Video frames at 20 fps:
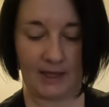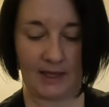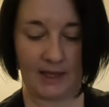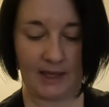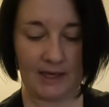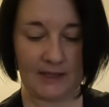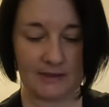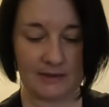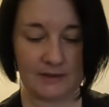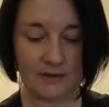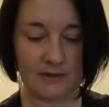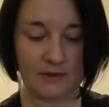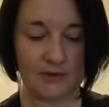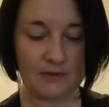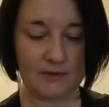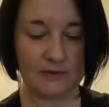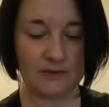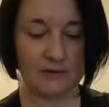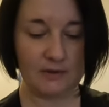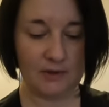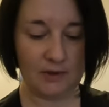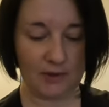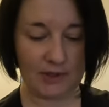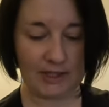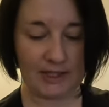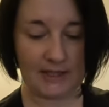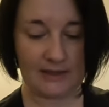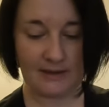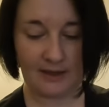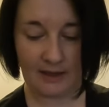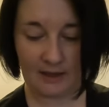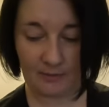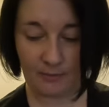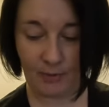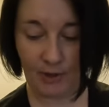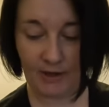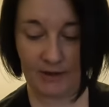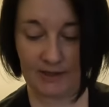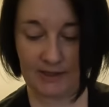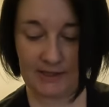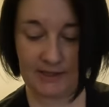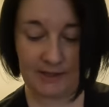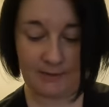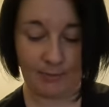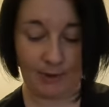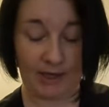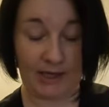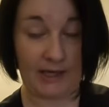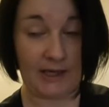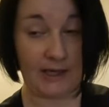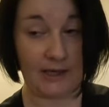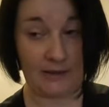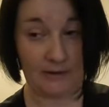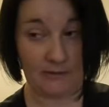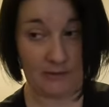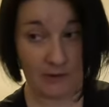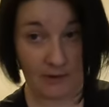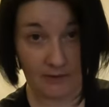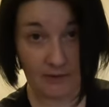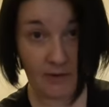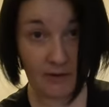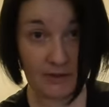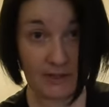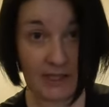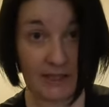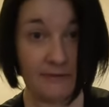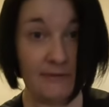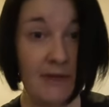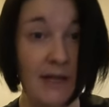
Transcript: and looking at that, comparing it to the blanket I've got down